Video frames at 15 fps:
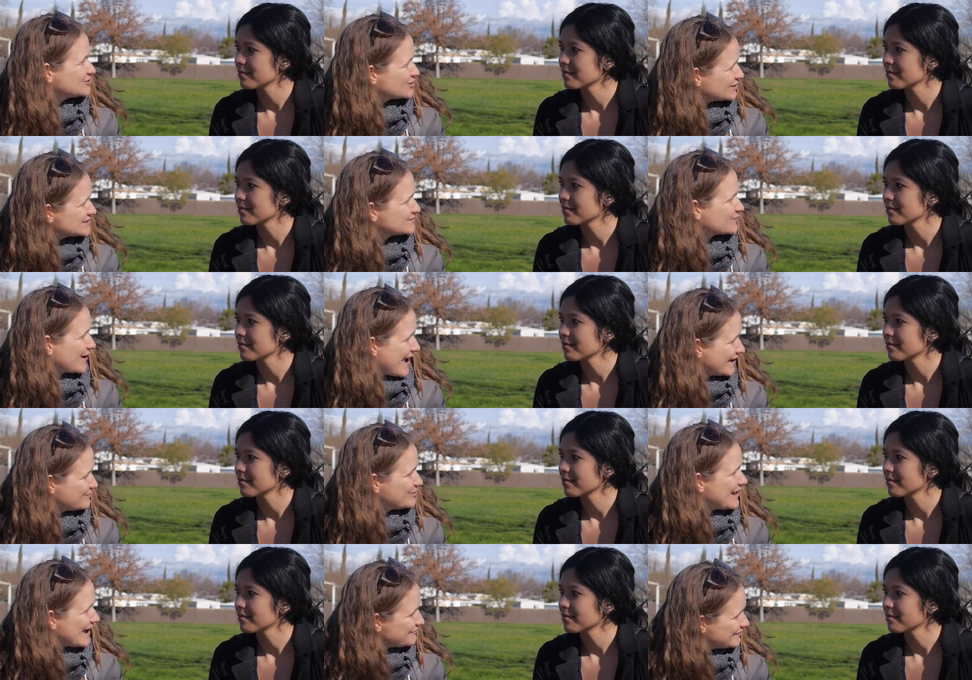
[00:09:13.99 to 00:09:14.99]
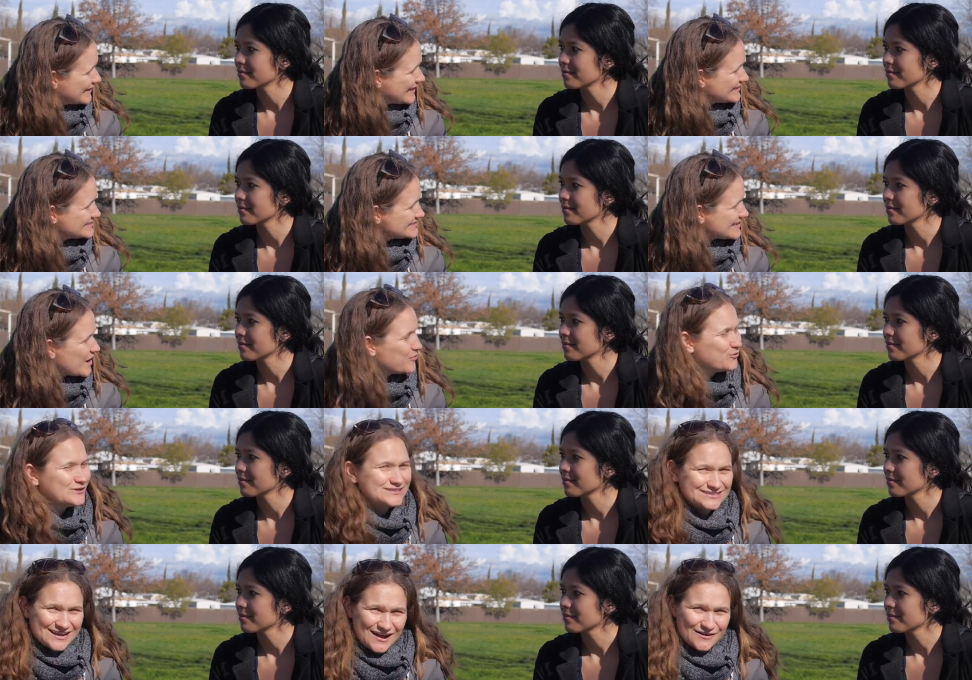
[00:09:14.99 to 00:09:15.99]
Speaker 1: just for animal advocates at
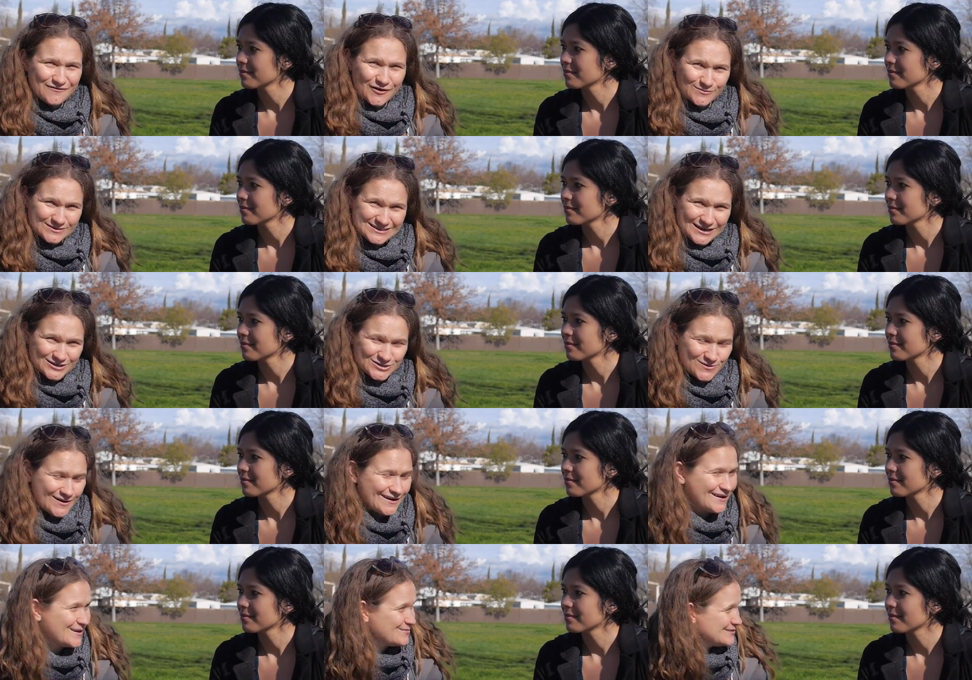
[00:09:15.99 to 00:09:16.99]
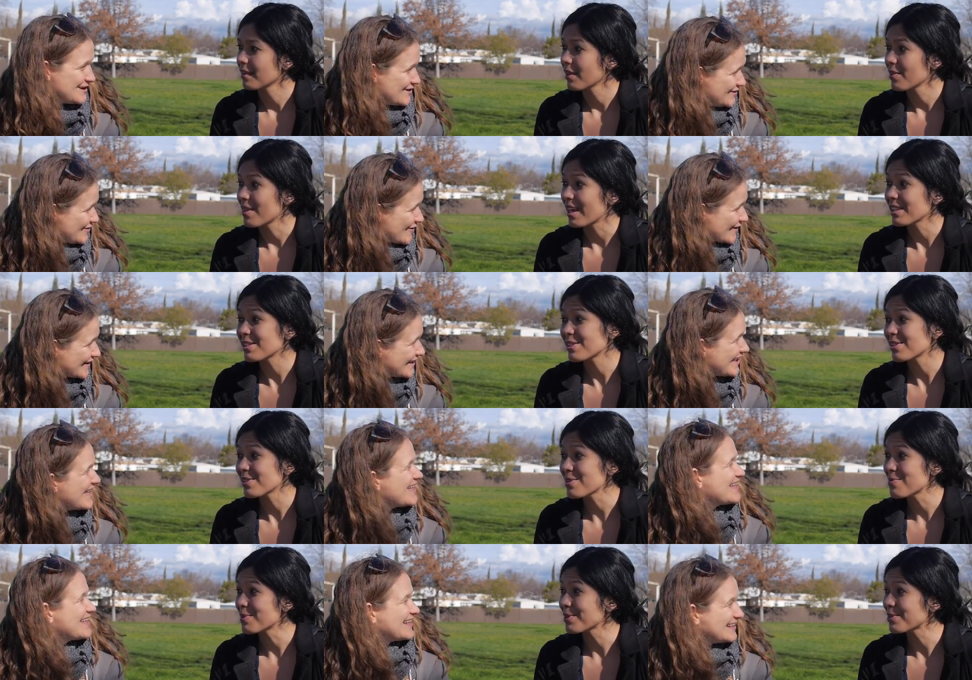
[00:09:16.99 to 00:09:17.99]
Woodstock Farm Sanctuary in upstate New York.
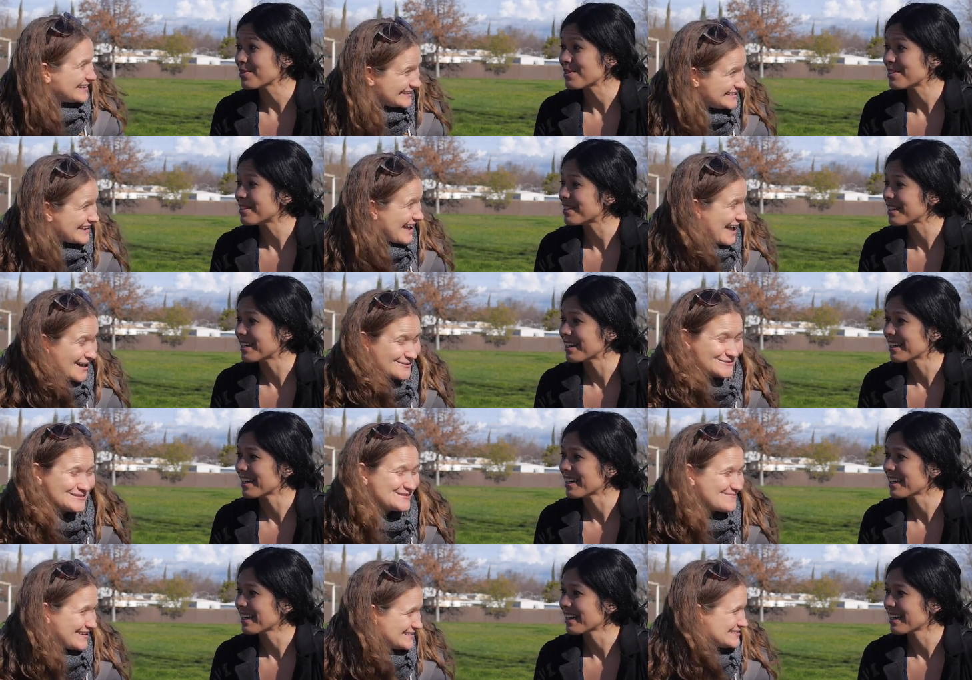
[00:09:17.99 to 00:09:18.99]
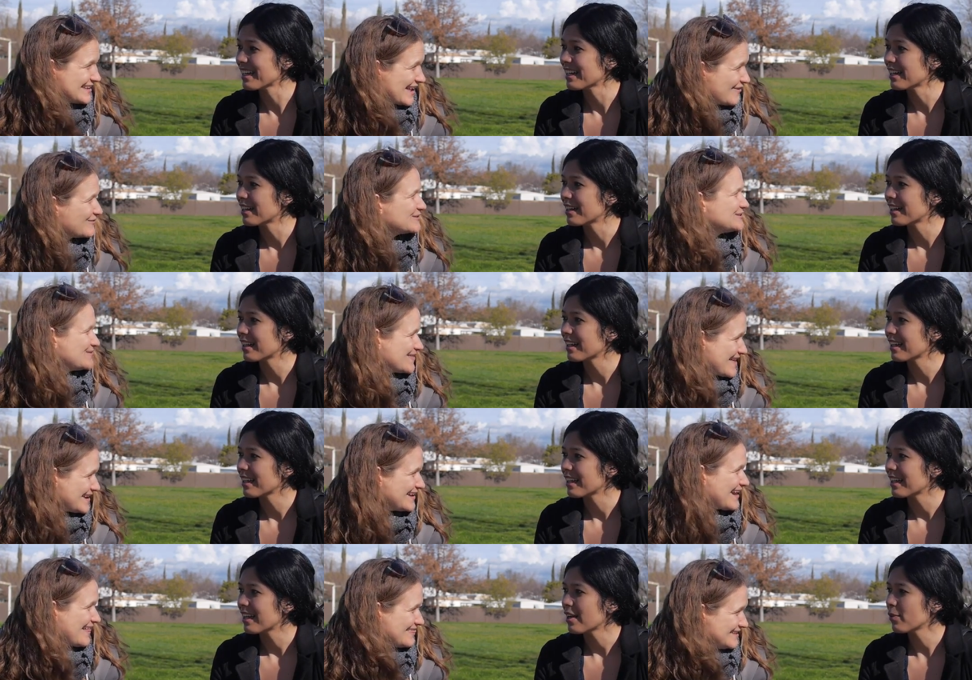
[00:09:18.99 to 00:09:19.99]
Yeah, it was amazing, and we're doing that
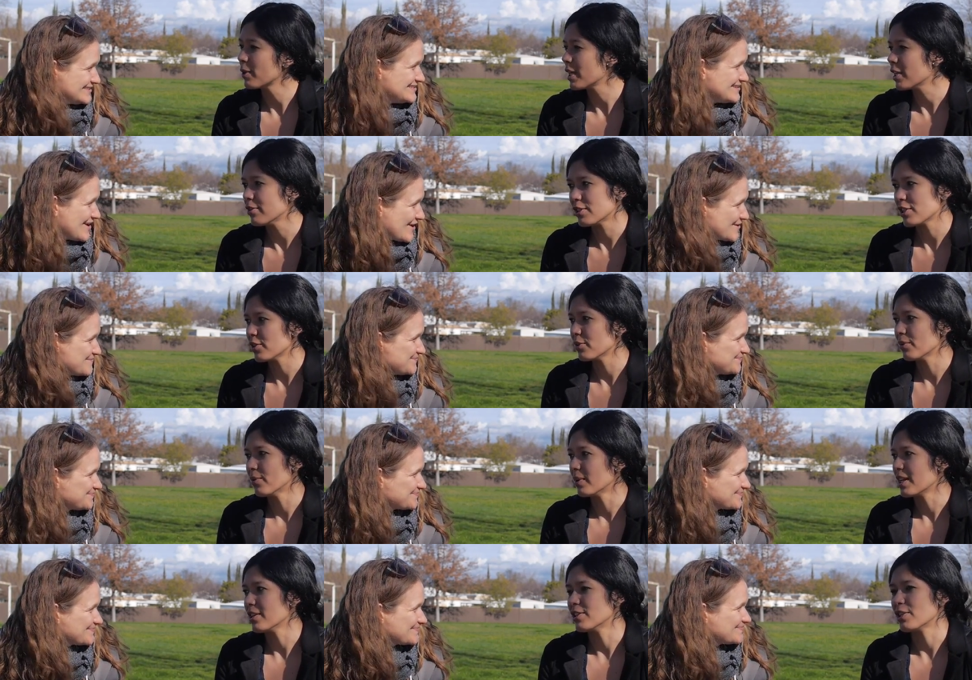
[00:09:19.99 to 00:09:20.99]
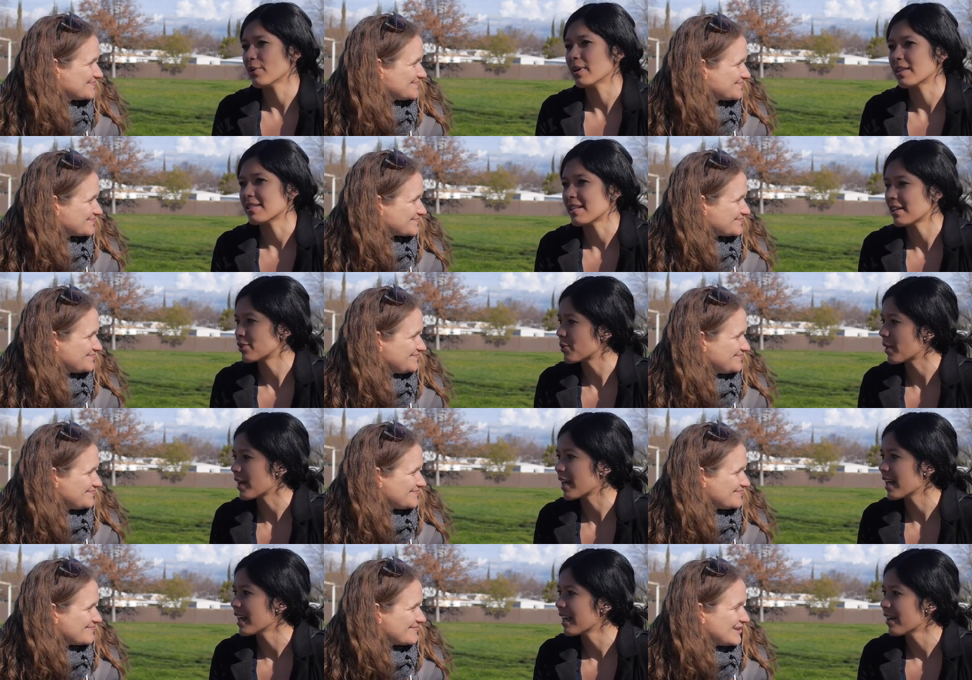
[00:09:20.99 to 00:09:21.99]
again
Speaker 2: this year. What do you do at the
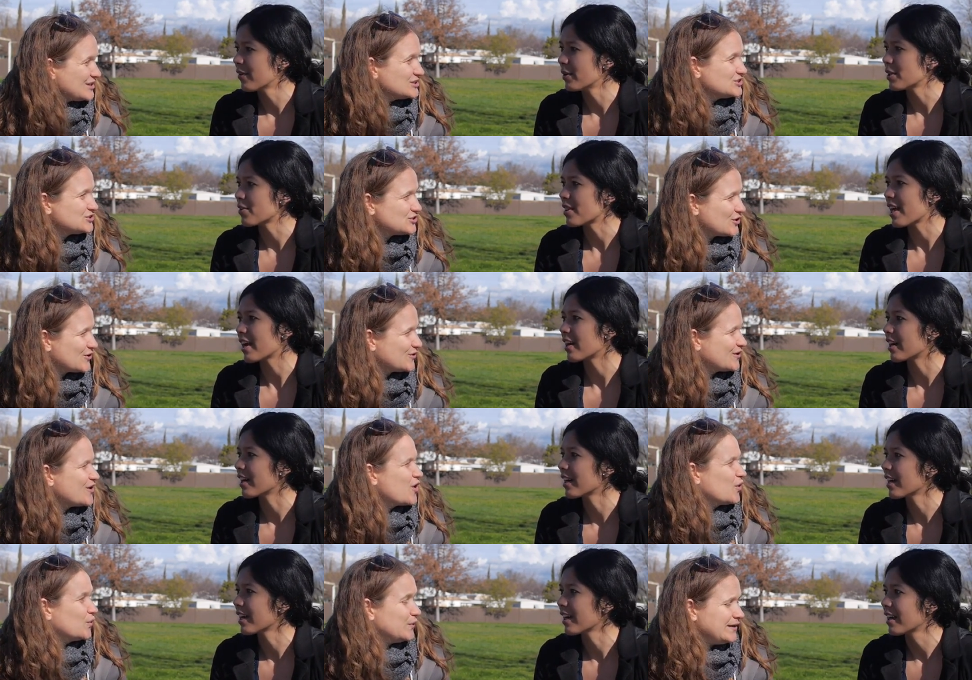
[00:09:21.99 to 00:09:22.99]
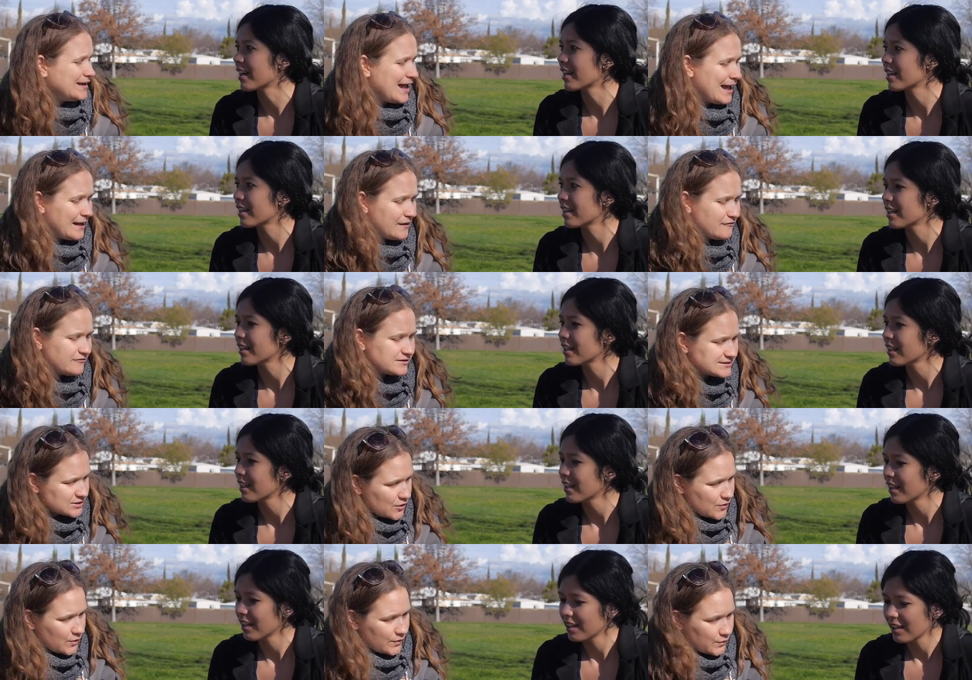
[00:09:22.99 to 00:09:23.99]
sanctuary when
Speaker 1: you're there?
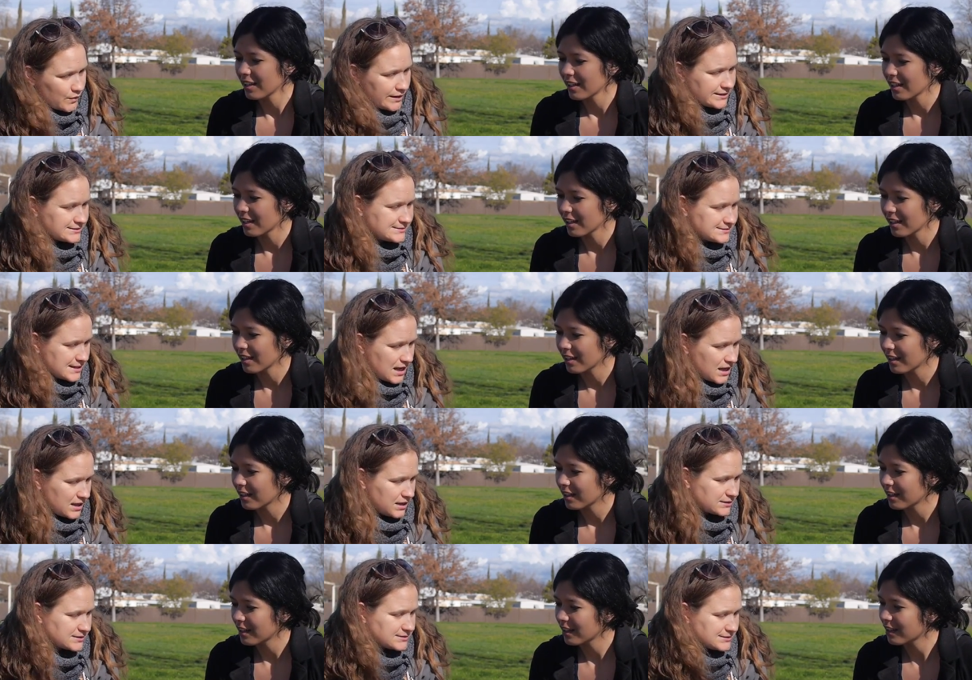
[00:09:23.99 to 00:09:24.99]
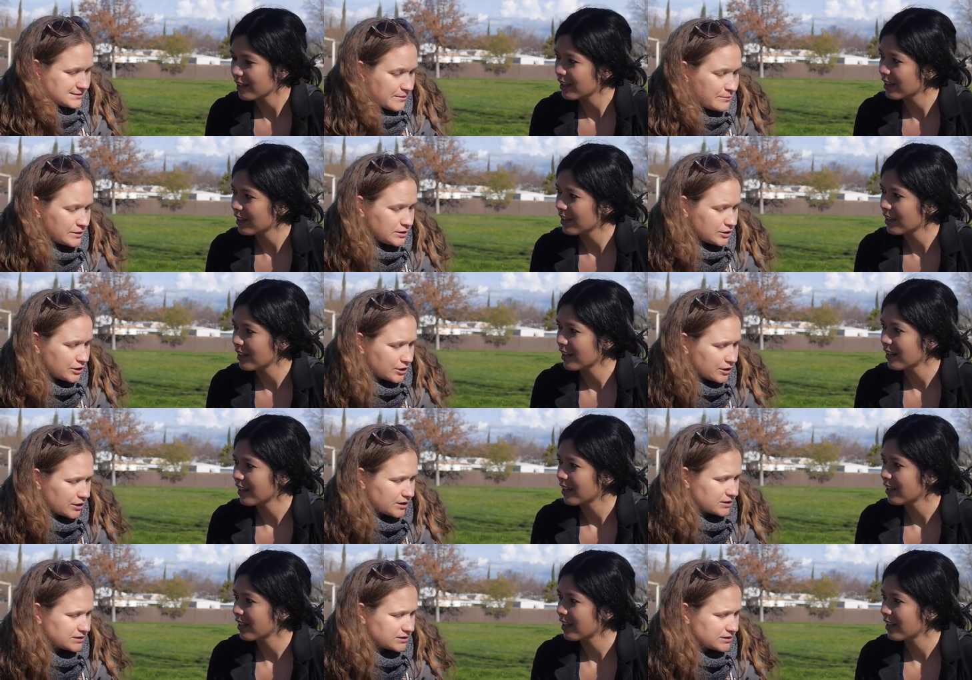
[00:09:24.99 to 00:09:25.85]
So it's similar